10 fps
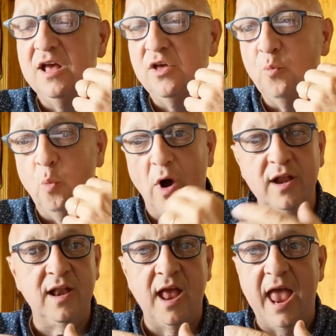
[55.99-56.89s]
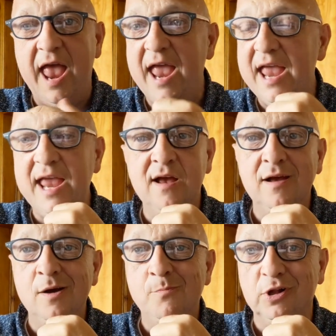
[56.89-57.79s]
what a
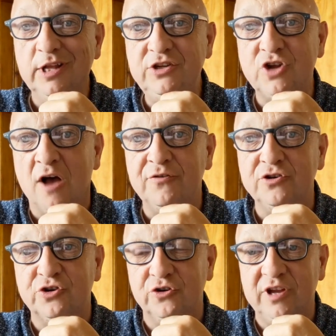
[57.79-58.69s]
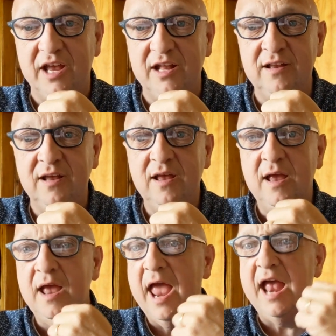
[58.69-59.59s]
police officer did,
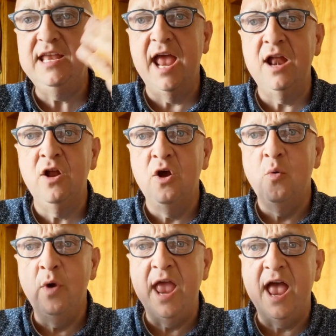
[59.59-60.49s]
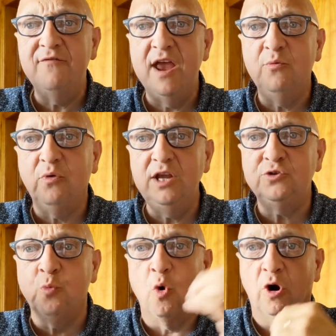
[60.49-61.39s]
and yet we have a race
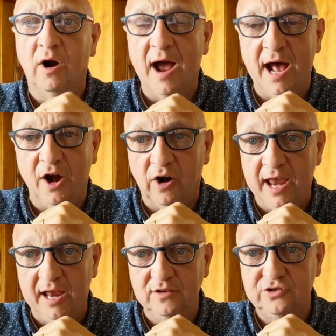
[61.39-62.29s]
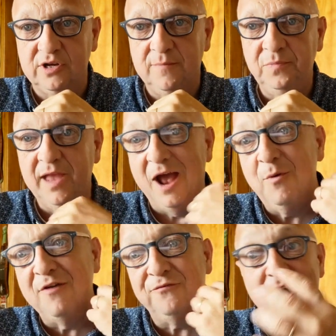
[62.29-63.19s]
war on our hands. And we
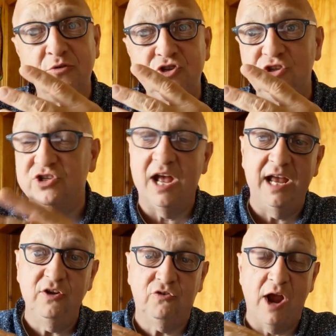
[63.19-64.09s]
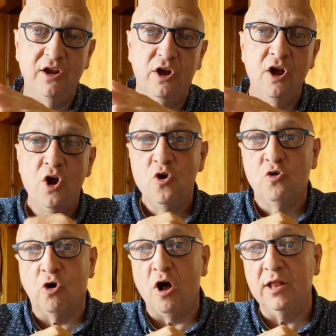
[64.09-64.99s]
have Fauci Stein trying to crawl